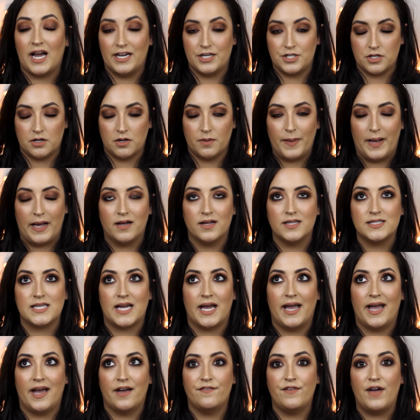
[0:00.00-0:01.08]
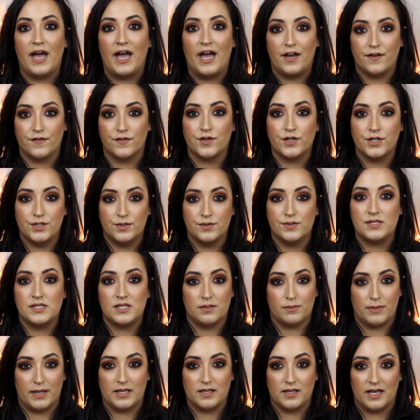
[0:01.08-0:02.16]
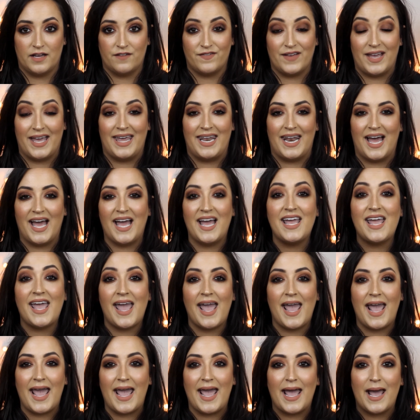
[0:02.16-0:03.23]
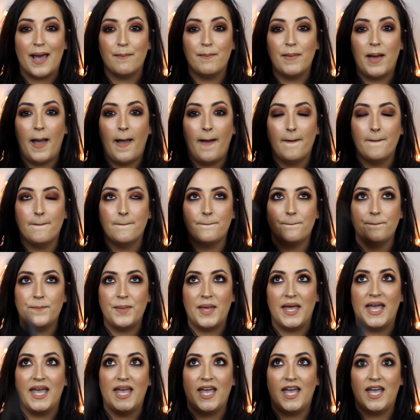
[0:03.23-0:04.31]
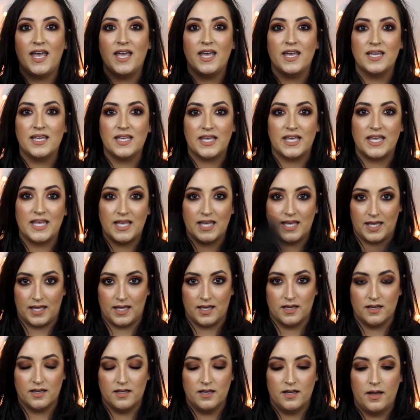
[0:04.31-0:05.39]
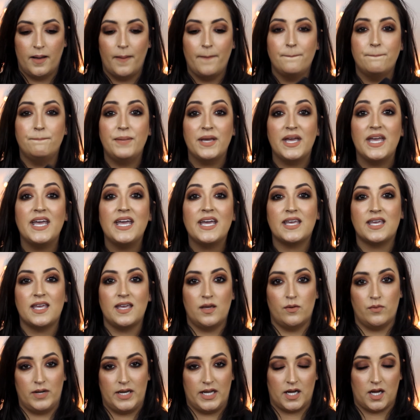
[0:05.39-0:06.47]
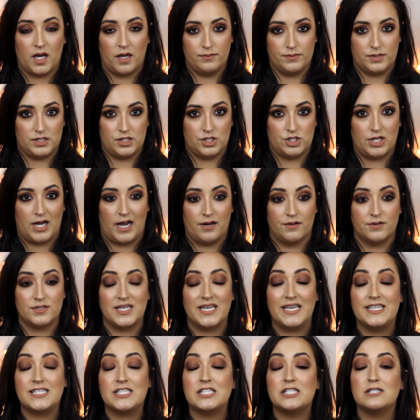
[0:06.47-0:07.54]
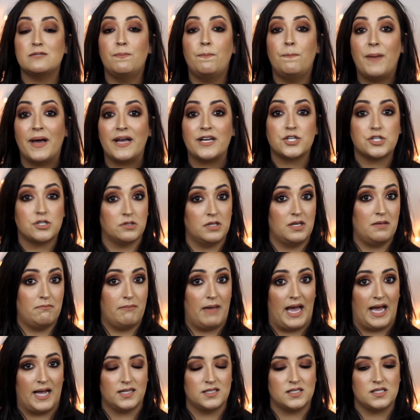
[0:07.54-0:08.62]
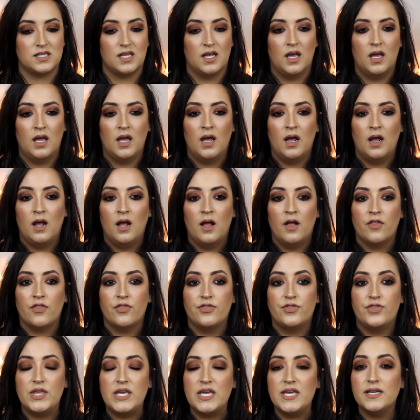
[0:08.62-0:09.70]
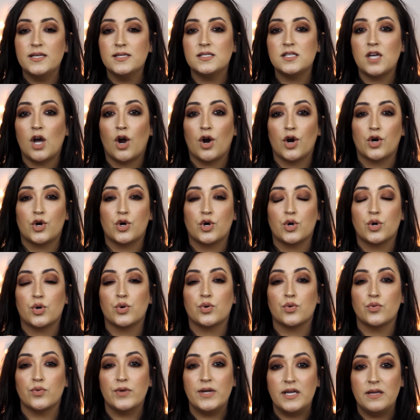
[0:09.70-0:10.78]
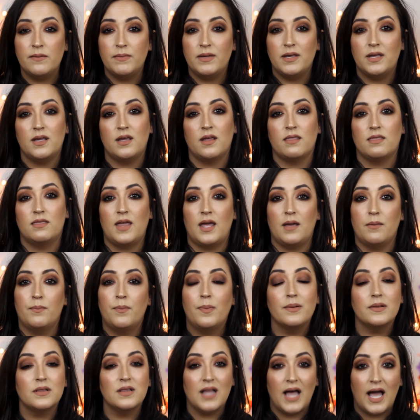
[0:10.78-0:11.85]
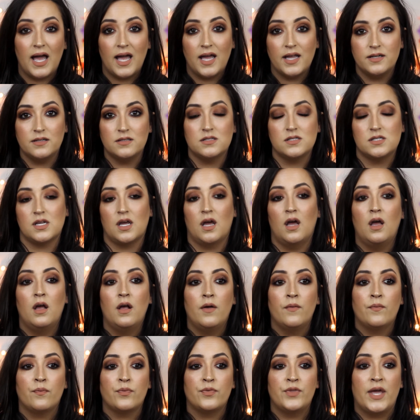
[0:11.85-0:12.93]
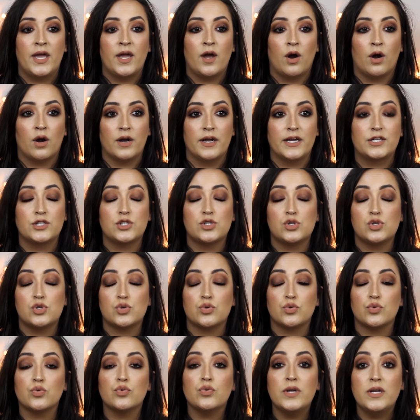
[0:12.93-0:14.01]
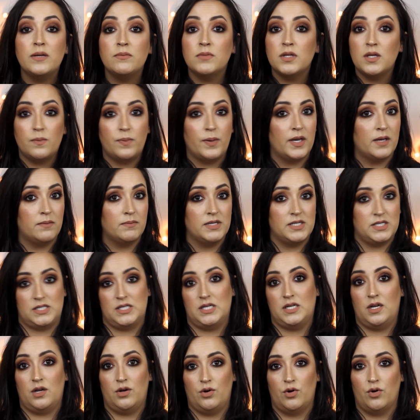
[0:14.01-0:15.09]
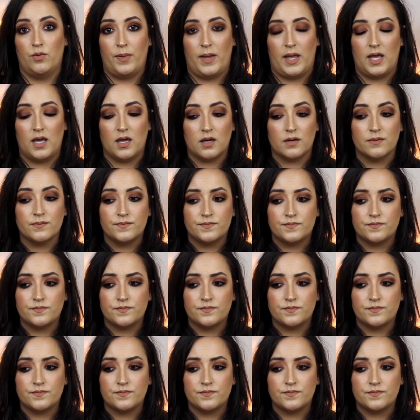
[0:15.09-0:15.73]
eyeshadow palettes I have ever used in my life. And I am picky when it comes to shadows, especially mattes. These are creamy, they blend, they are extremely pigmented and opaque.